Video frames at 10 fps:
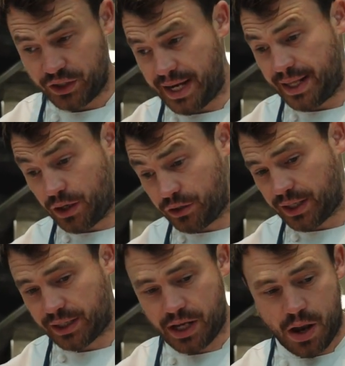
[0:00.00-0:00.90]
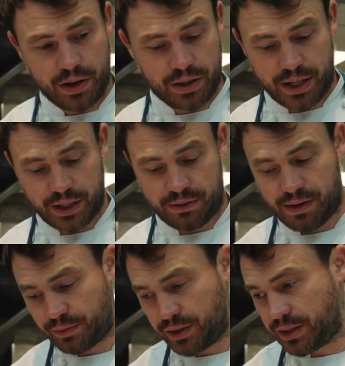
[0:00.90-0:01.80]
to eat those. So that's the only thing in the
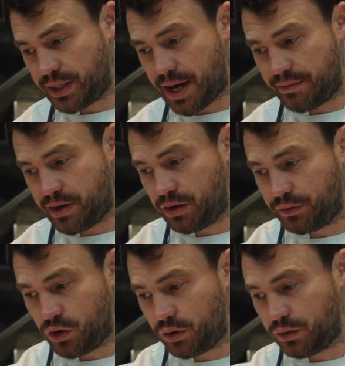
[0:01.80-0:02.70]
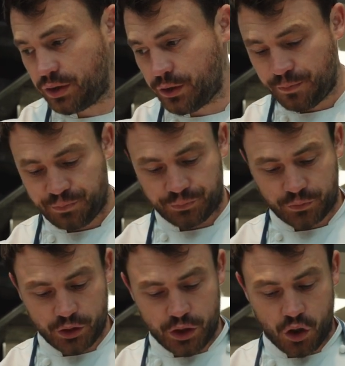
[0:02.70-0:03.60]
crabs to get rid of and
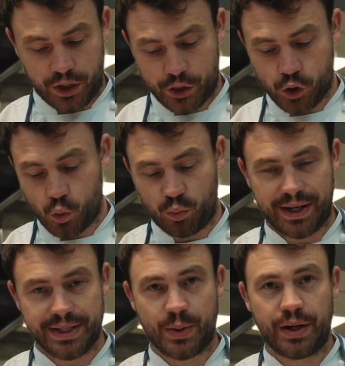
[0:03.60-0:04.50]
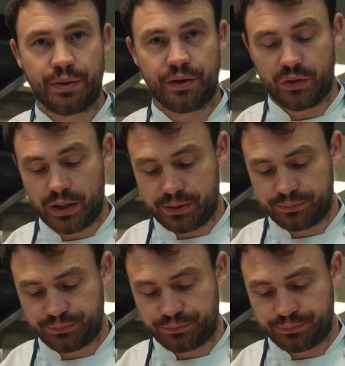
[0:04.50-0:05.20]
not incorporate into anything really.